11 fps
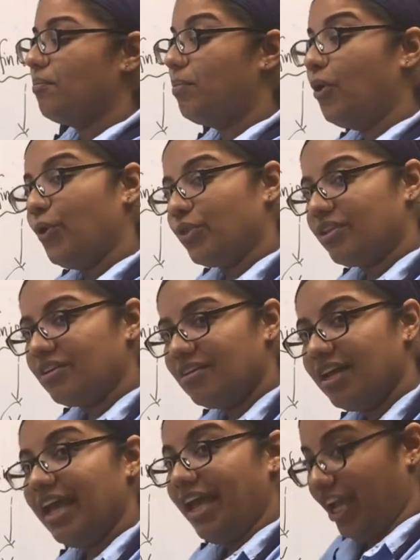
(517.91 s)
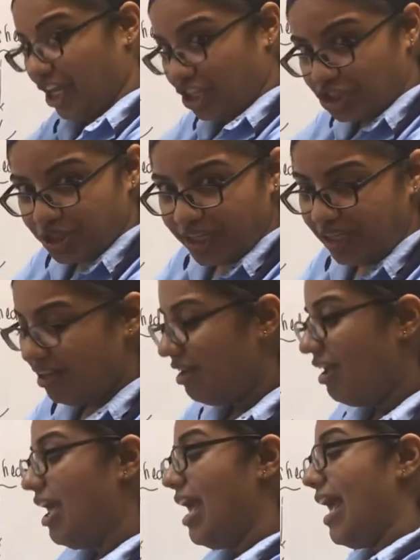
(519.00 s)
Both ancient
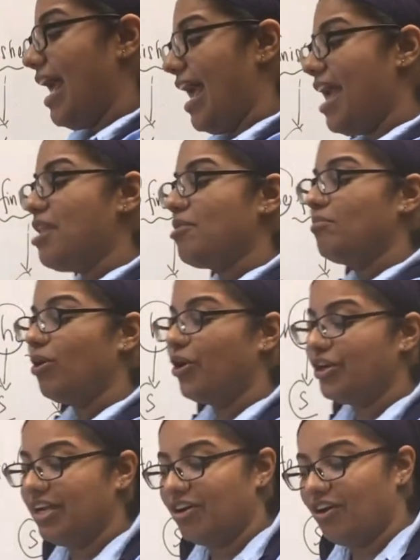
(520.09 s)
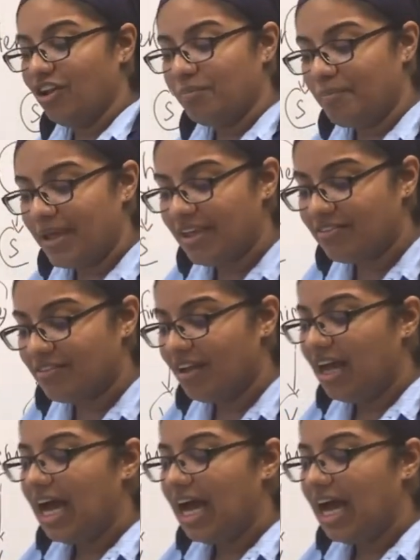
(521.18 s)
and modern Olympics